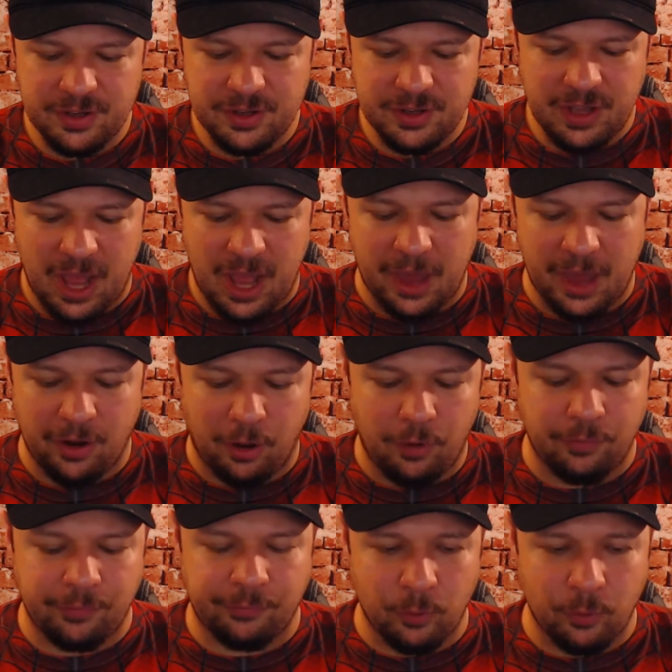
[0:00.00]
On
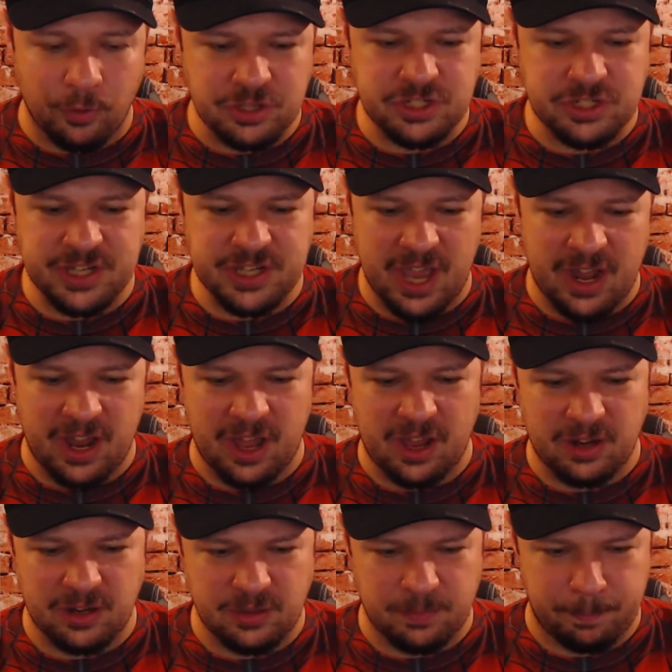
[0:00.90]
all fours, just kind
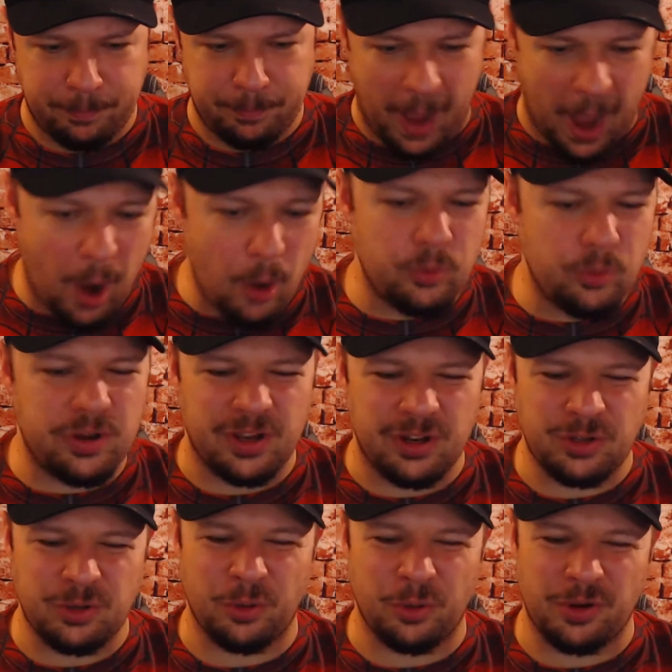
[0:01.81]
of
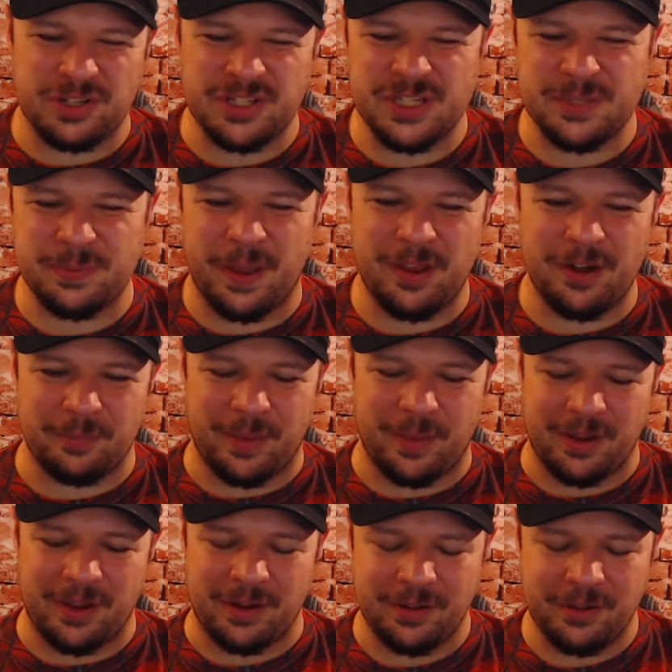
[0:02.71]
bounding towards
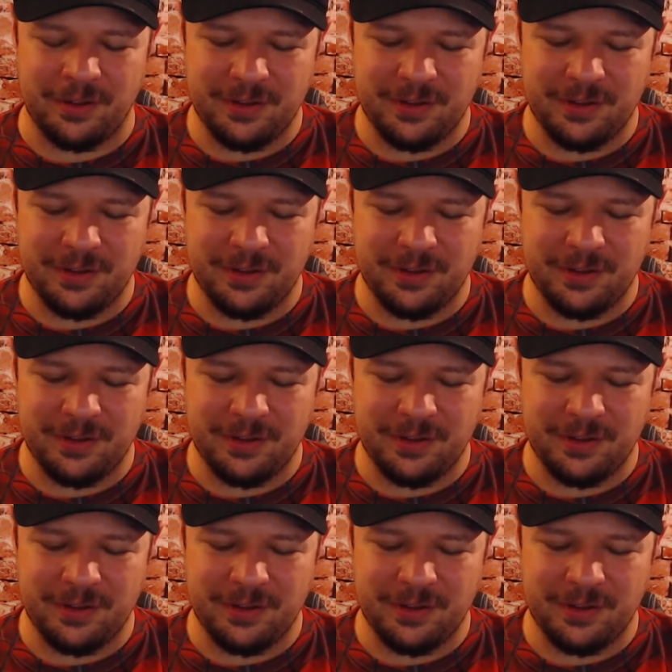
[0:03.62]
Spider-Man.